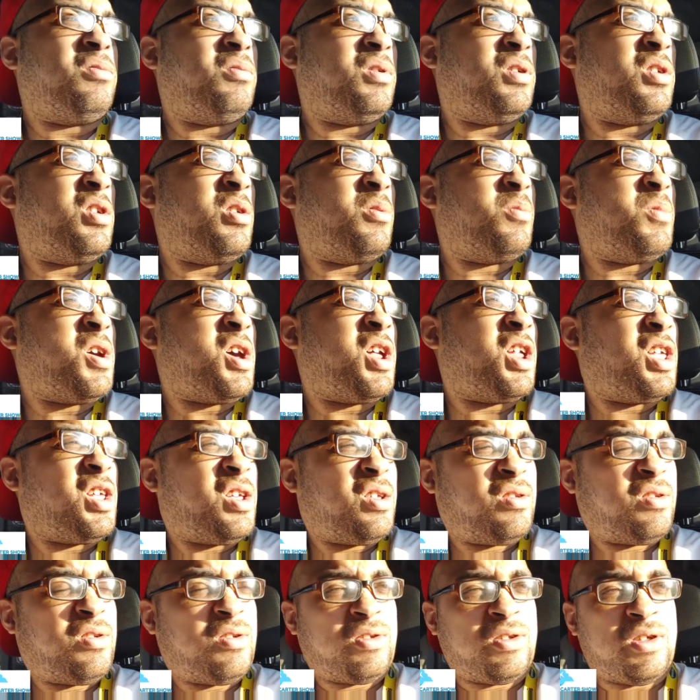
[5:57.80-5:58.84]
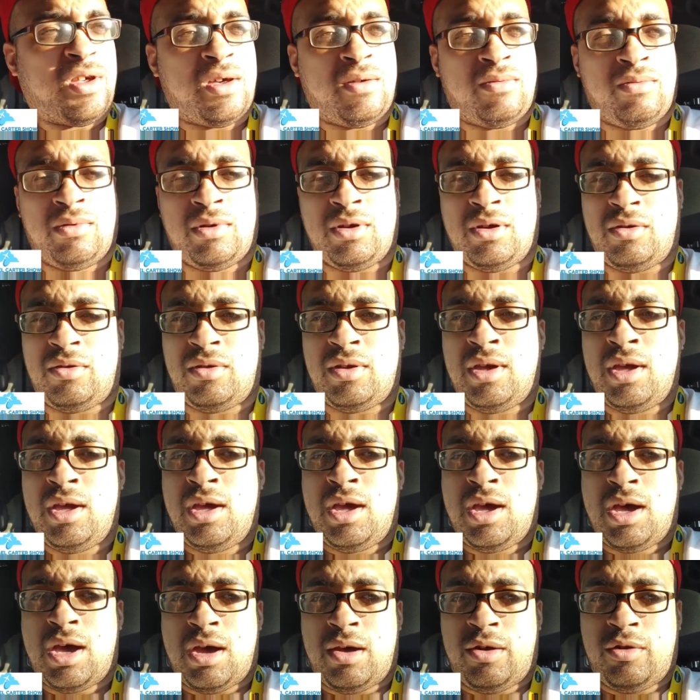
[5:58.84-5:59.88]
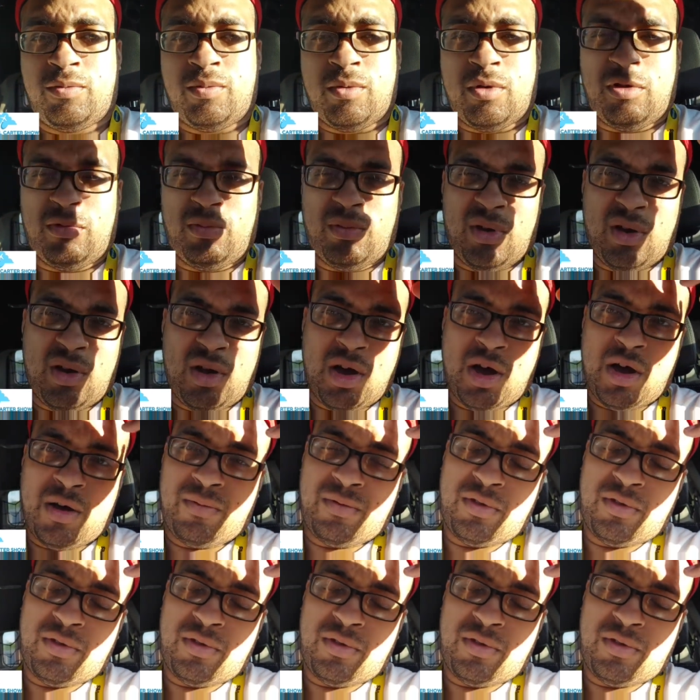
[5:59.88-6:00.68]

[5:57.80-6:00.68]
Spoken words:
when nobody else is covering, because I'm supposed to be off